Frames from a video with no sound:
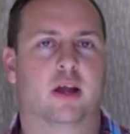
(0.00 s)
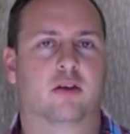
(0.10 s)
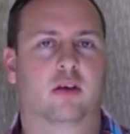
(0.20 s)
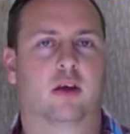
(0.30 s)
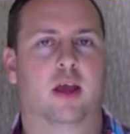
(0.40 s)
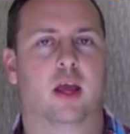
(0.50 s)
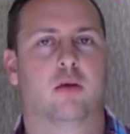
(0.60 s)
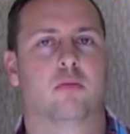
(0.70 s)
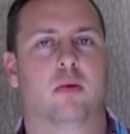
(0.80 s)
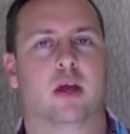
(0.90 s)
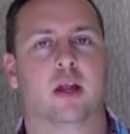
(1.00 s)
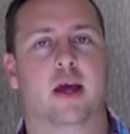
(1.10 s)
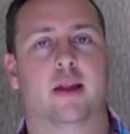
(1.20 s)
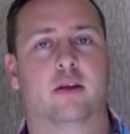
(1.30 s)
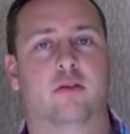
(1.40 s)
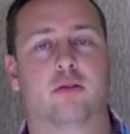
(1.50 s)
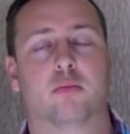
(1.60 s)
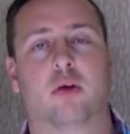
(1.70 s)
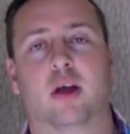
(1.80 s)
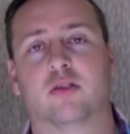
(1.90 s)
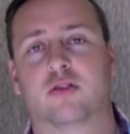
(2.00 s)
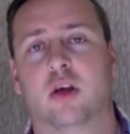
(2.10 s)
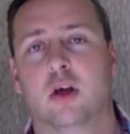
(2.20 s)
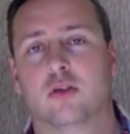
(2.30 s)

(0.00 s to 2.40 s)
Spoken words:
and came in at a different price.